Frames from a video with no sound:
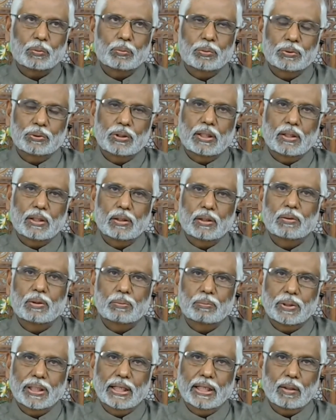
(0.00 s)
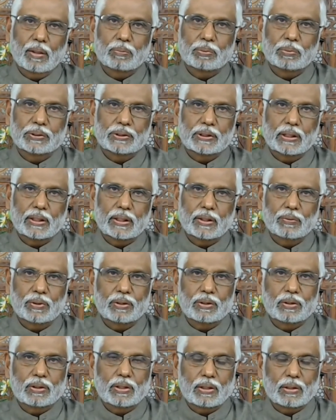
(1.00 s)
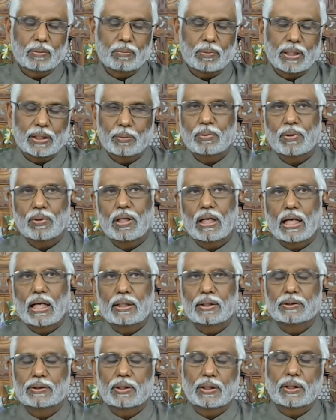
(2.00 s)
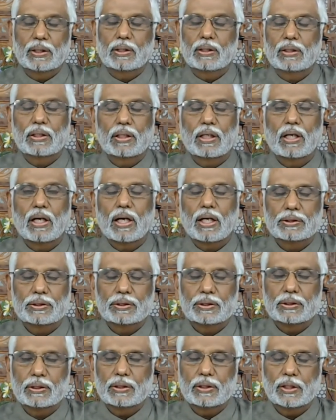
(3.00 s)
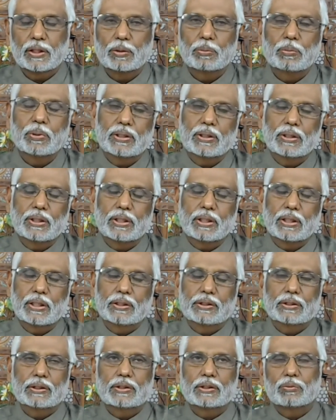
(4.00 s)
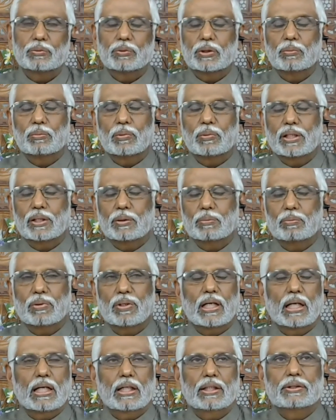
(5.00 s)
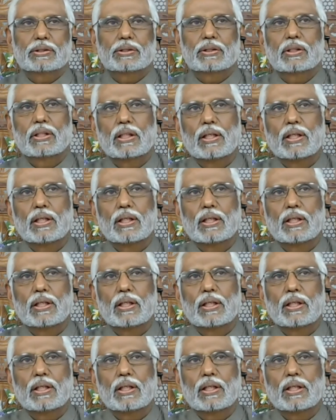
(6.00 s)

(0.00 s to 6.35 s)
Buddha being represented with multiple heads, and the gods in the Tibetan traditions with multiple heads.